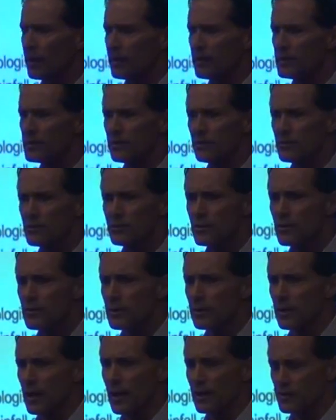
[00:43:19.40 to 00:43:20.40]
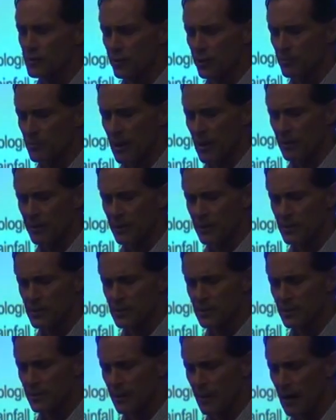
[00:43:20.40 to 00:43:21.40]
There's nothing natural about
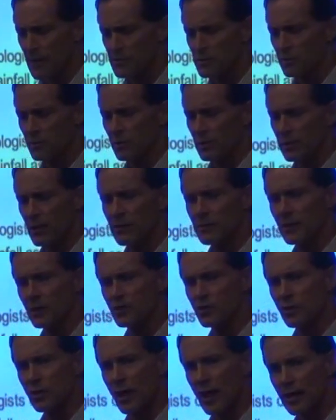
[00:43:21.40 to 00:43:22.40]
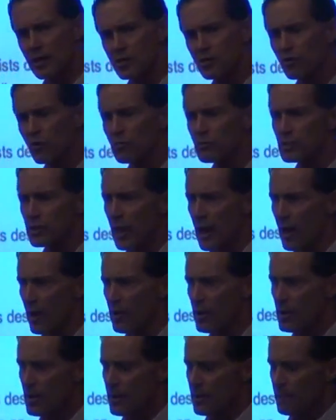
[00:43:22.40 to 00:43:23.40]
this, absolutely nothing. So the ice storms
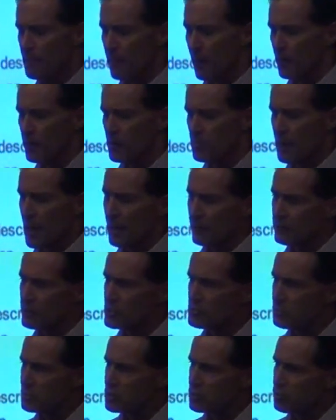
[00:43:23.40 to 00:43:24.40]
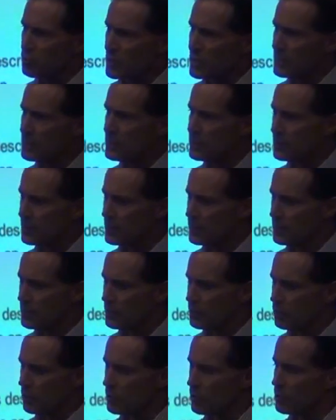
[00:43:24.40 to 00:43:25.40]
now are the boundaries between
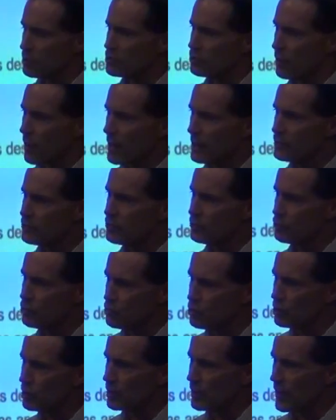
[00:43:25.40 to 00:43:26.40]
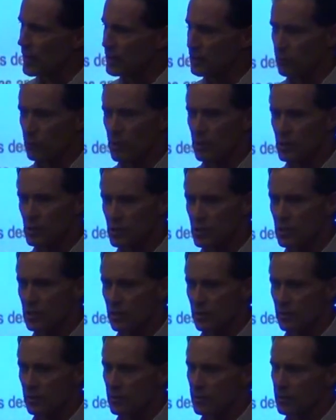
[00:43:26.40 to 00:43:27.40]
where they're trying to nucleate, and we can see
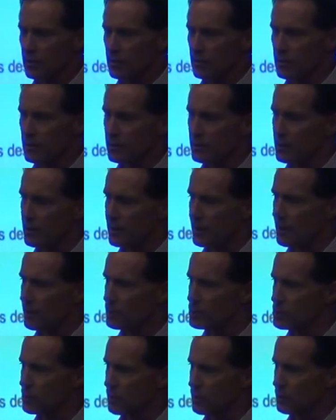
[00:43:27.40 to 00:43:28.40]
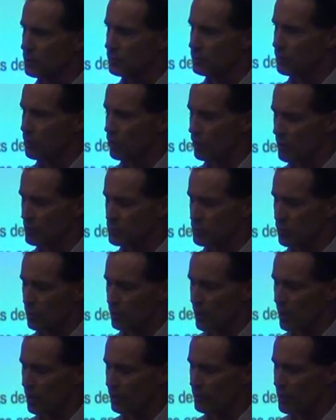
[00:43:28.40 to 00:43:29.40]
the aerosol programs
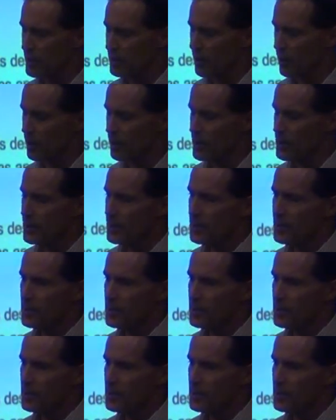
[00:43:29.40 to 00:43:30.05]
going on radar,